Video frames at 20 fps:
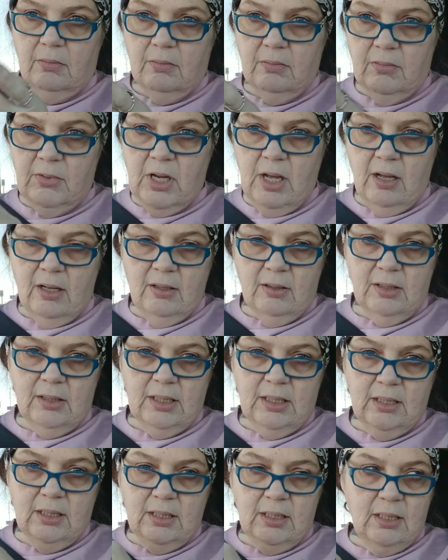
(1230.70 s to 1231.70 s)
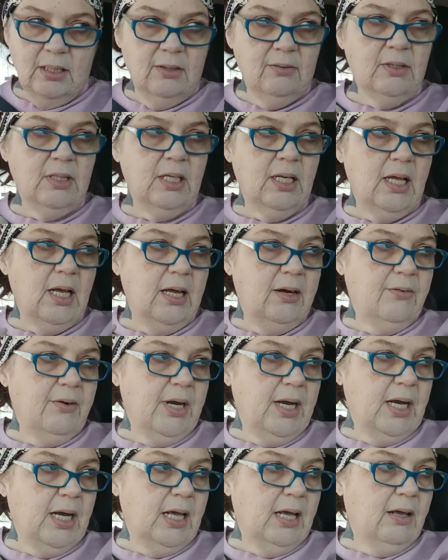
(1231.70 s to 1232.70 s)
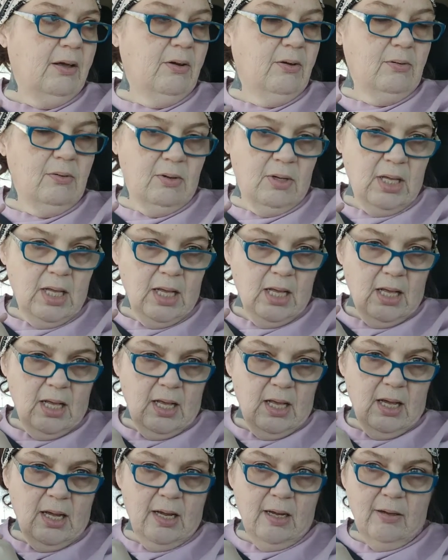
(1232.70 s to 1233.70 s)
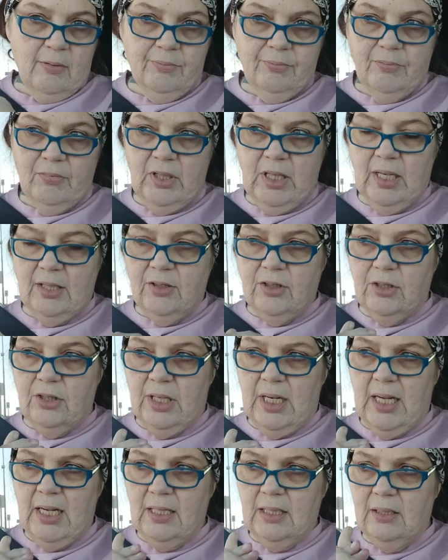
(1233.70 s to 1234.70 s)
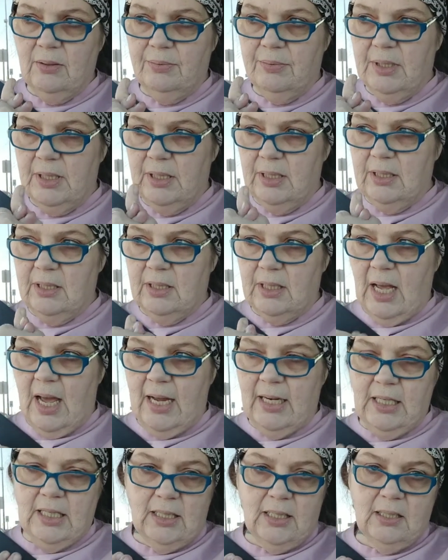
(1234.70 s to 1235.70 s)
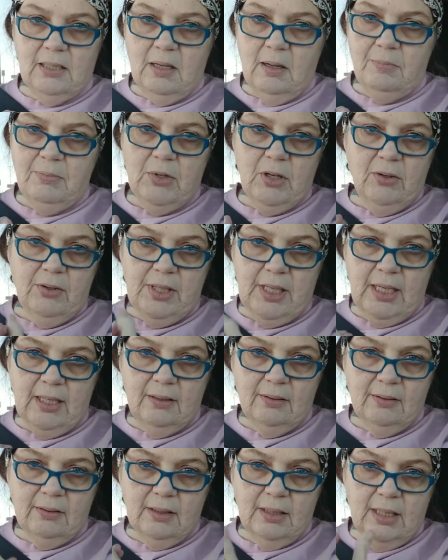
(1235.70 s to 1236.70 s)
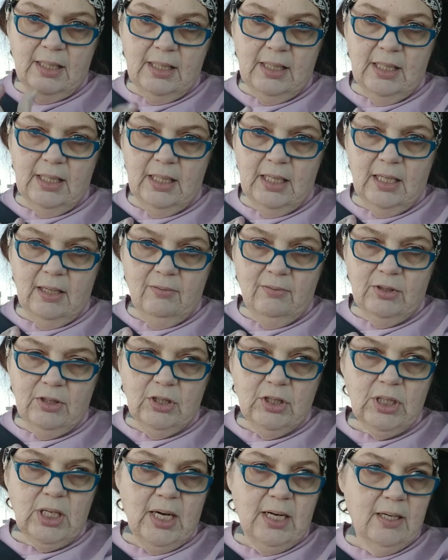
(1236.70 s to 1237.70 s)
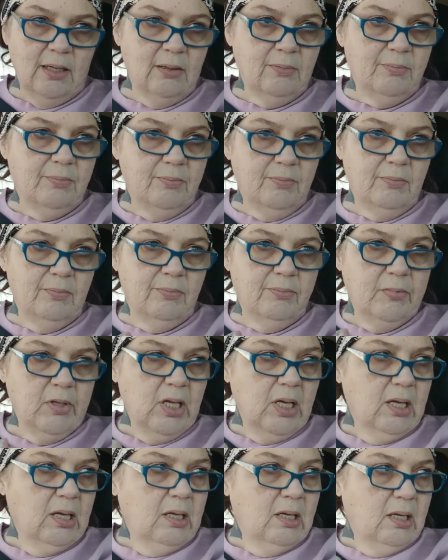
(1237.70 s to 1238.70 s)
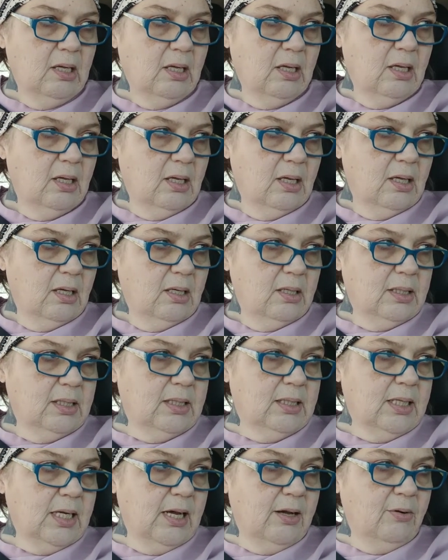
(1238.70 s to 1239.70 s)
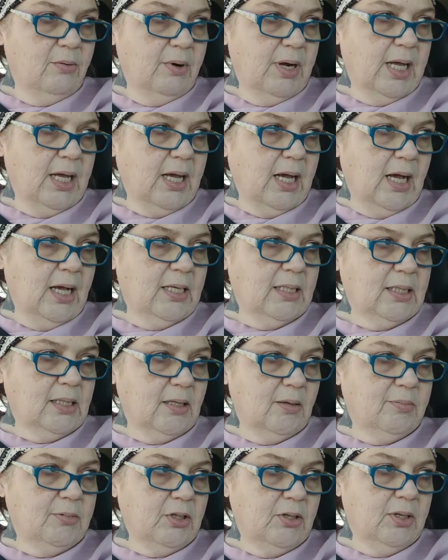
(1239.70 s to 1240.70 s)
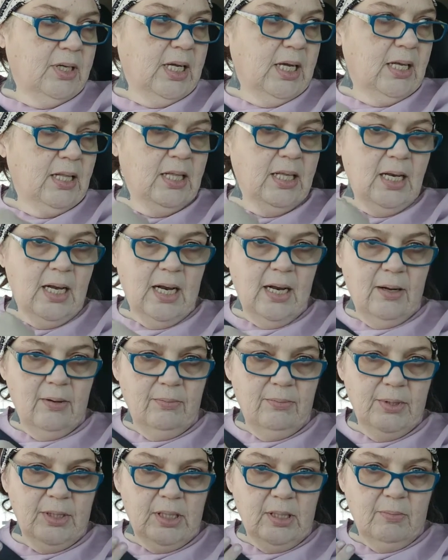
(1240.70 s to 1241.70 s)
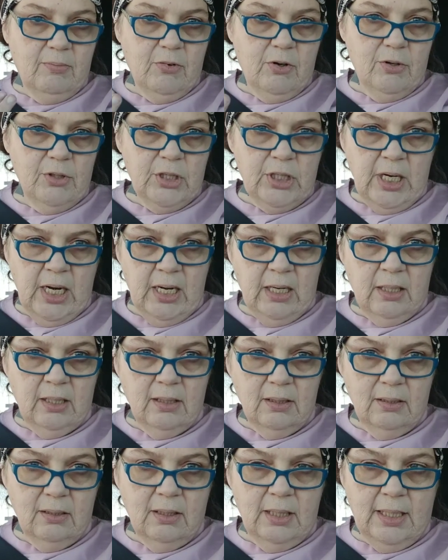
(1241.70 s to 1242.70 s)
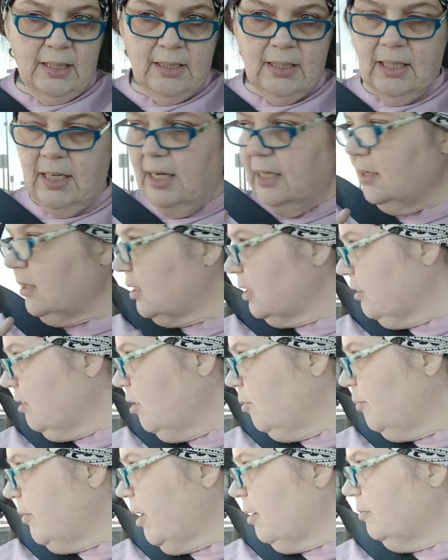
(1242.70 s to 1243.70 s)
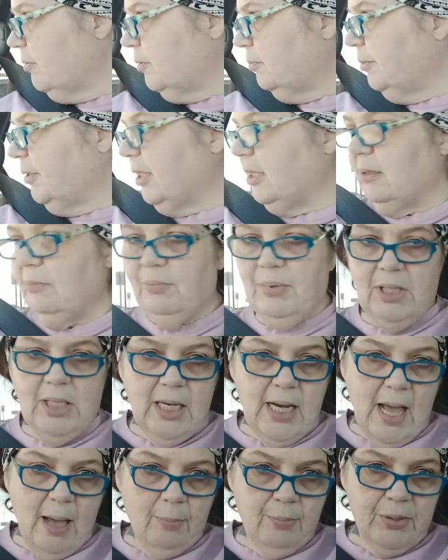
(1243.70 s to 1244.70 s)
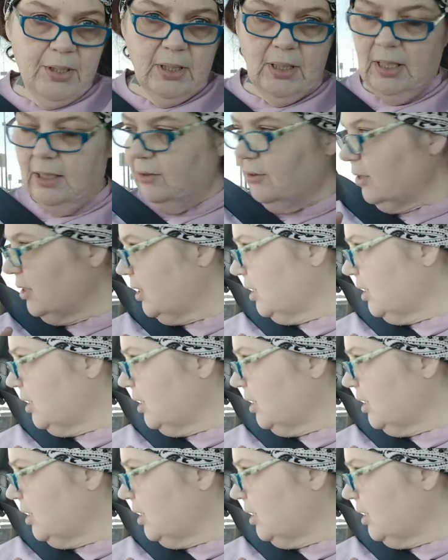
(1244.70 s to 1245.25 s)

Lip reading: I'm not sensitive to light right now. Yesterday's was, I just slept all day. I didn't even try to stay awake. I slept all day, and then I was up crocheting last night, and so I'll probably be napping later